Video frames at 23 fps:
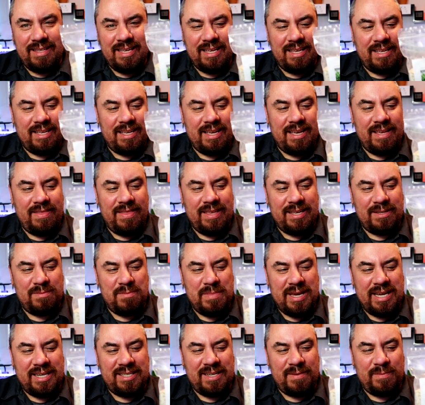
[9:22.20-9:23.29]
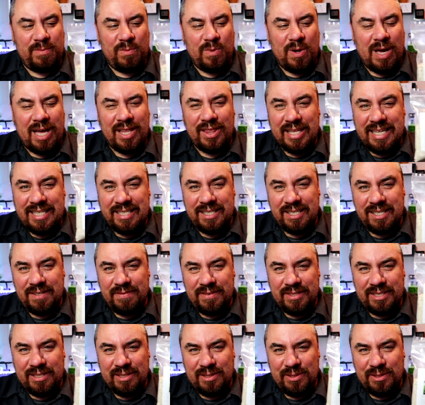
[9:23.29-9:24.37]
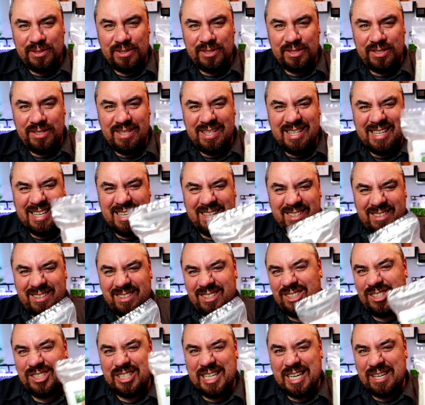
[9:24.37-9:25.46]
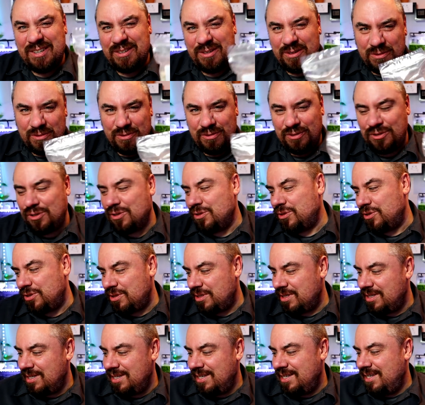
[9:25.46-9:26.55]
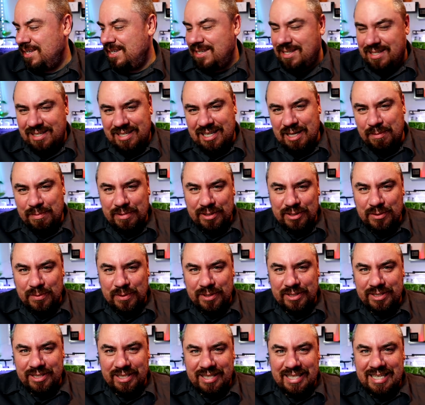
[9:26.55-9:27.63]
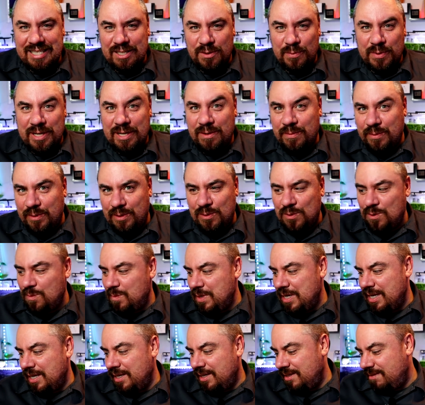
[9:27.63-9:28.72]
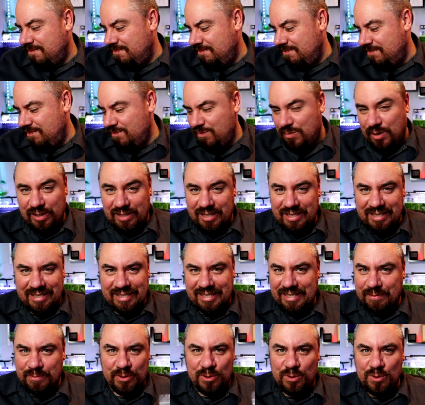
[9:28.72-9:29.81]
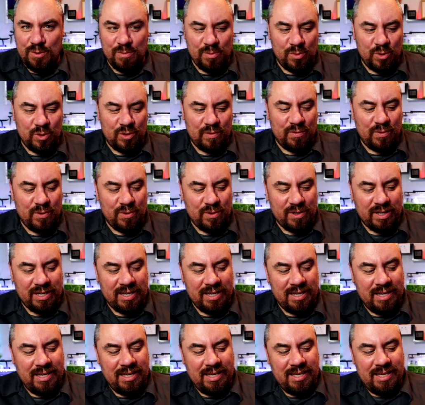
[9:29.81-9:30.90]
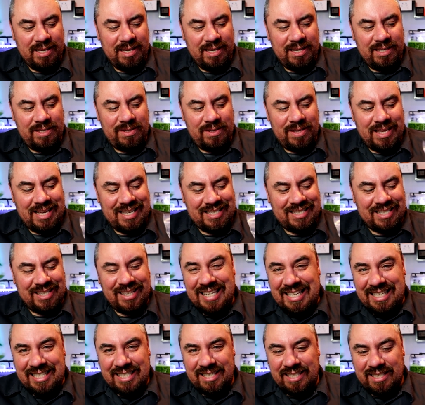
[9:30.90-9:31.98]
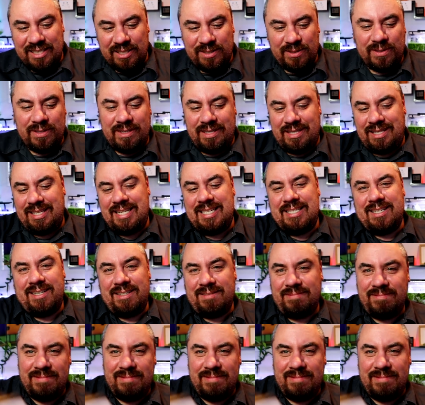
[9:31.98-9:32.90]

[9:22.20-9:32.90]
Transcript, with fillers: uh, this makes up a litre of a solution that under general use couple of squirts of these a week would do me brilliantly and would do most folk. So that's a litre that's going, these are